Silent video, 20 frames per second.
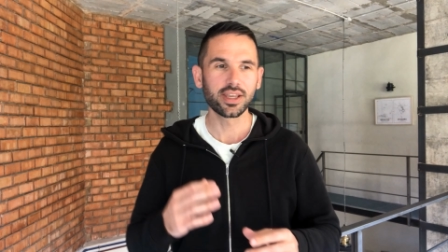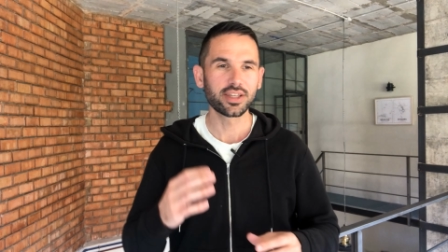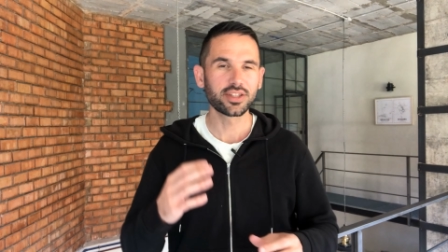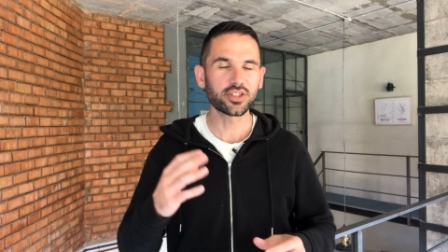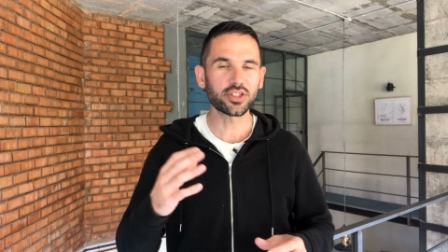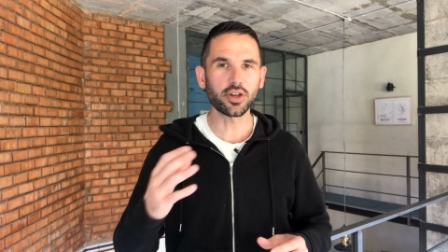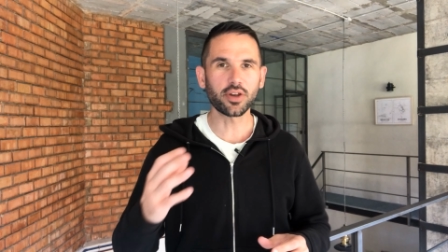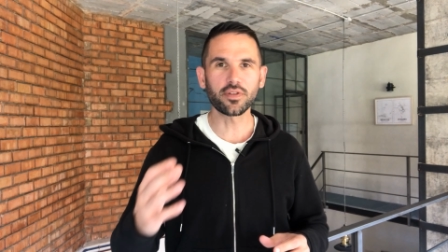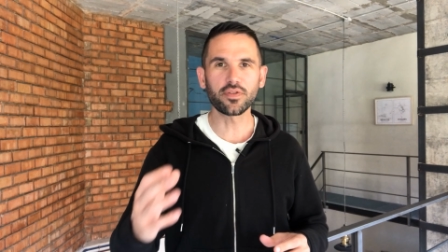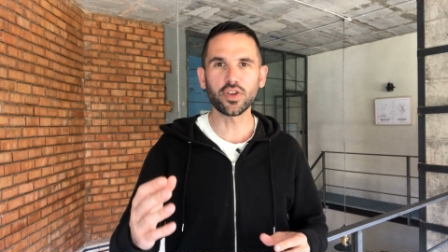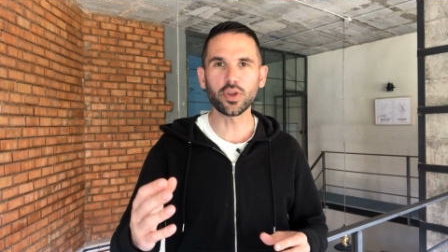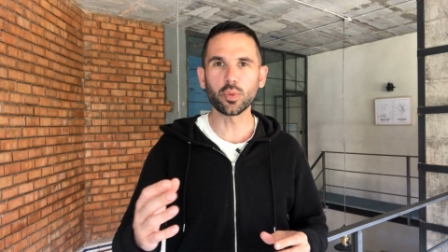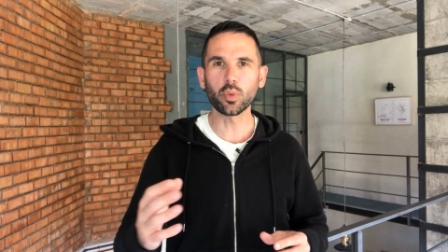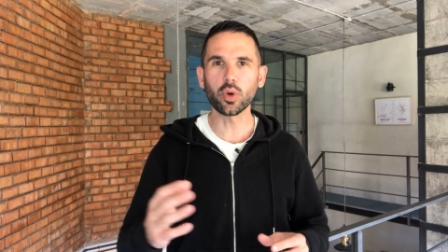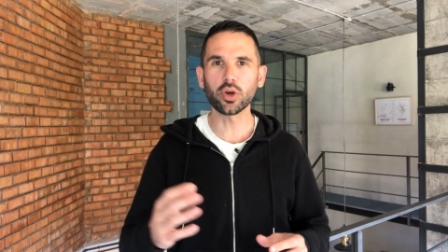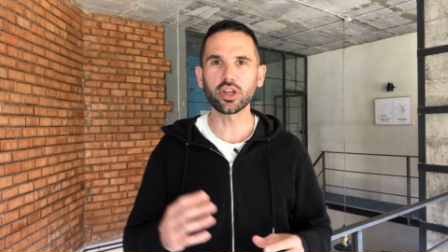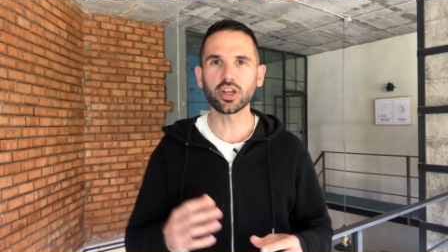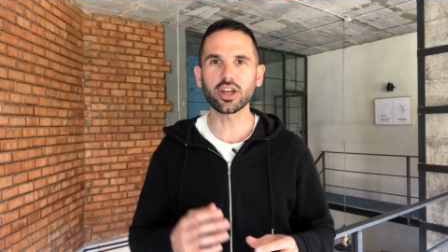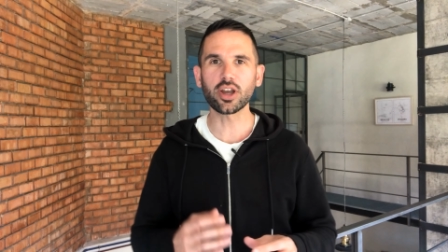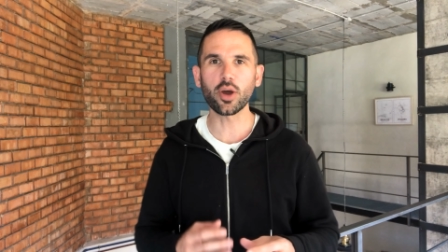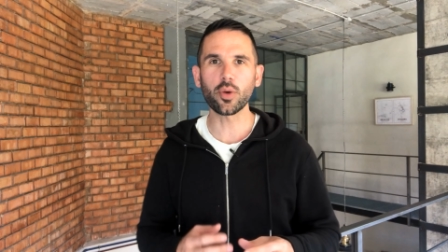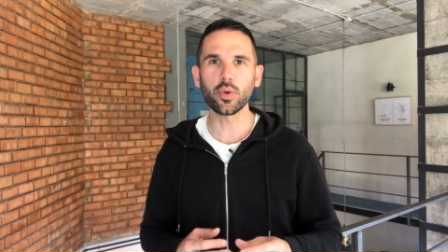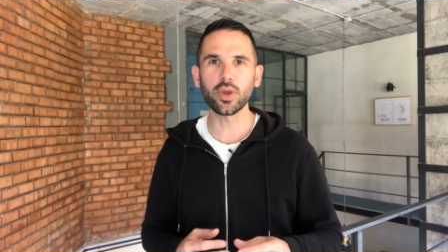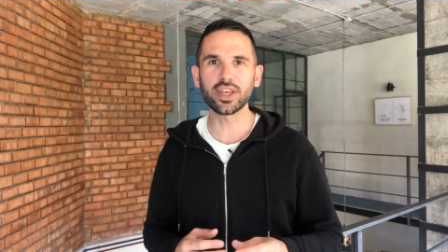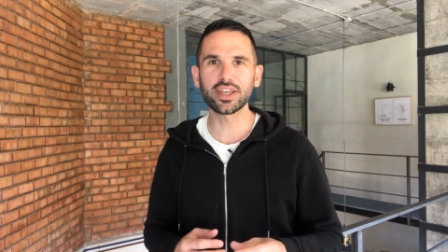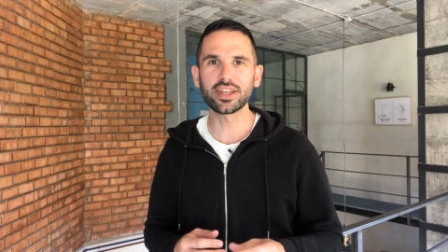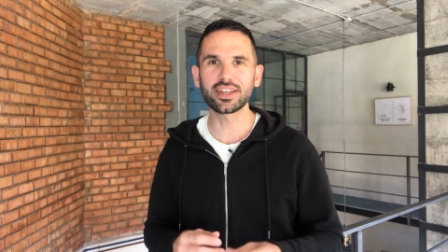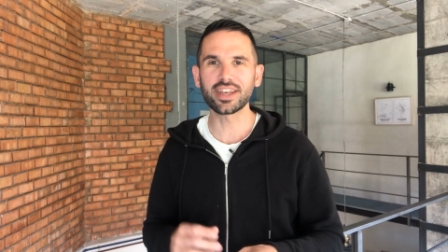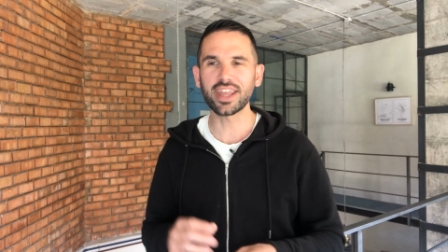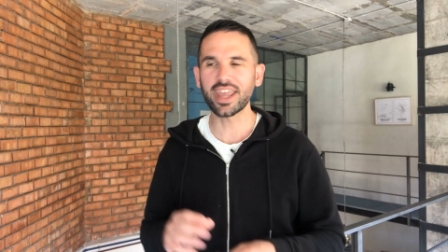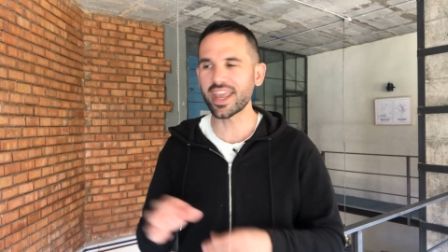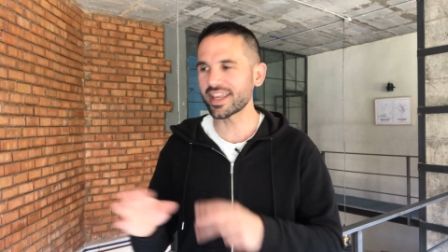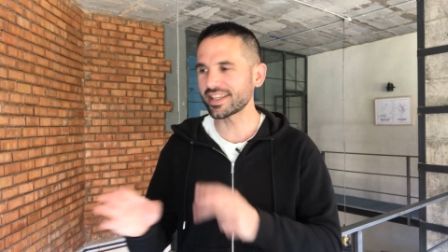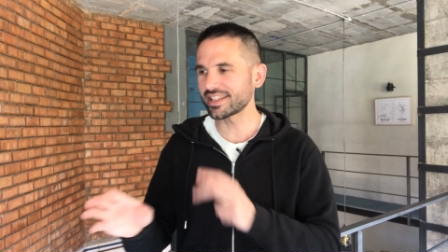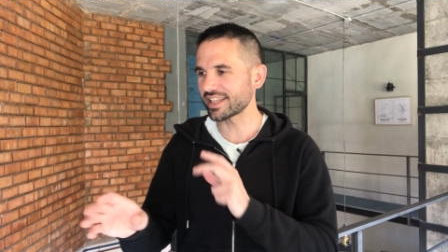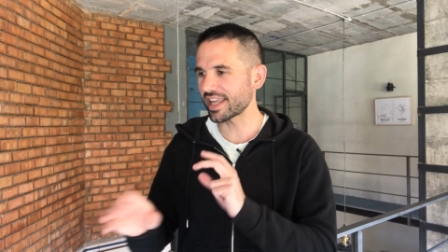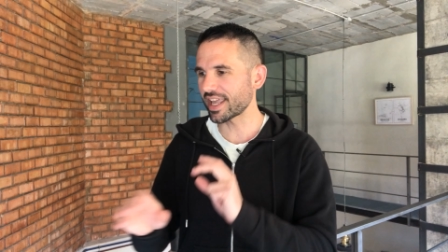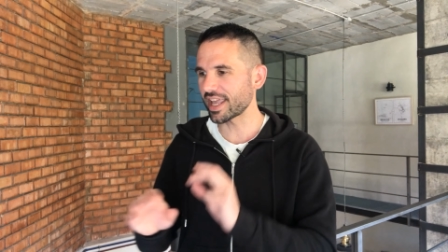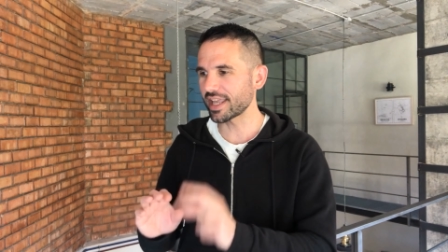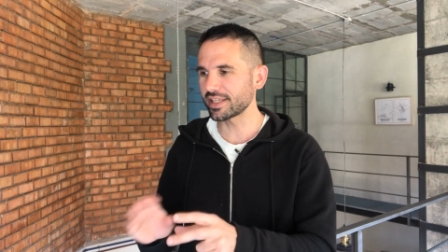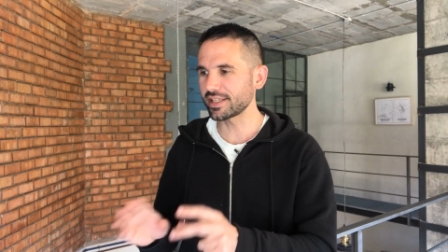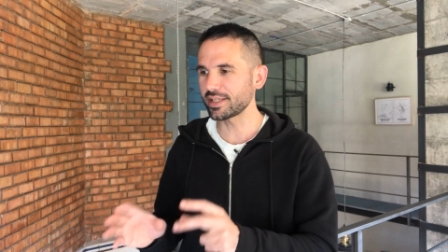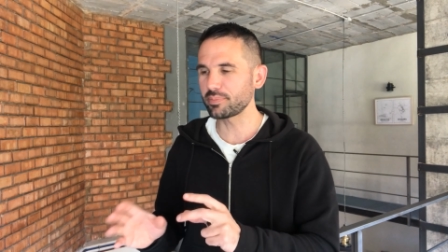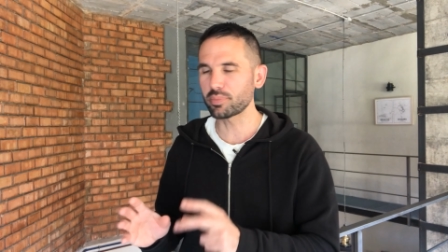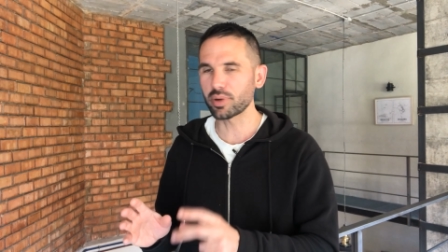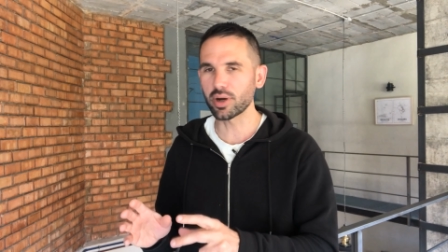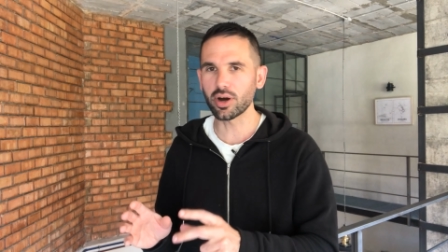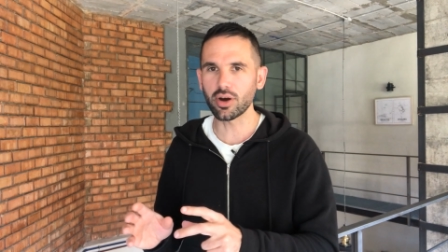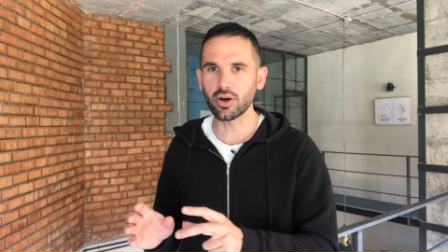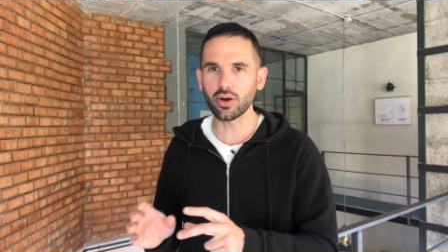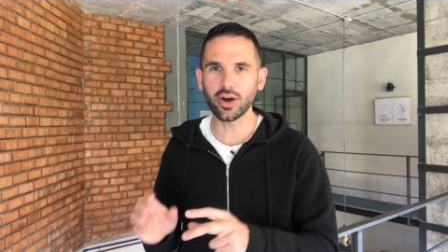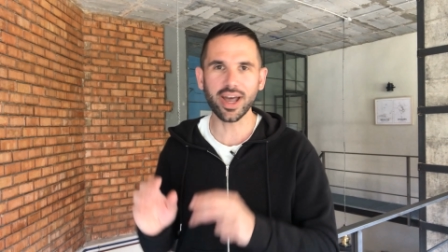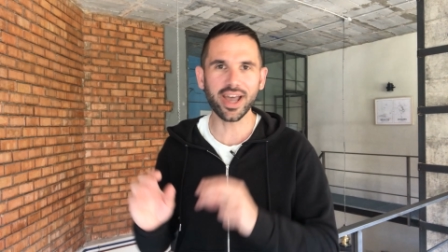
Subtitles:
So if you want to go in and edit any part,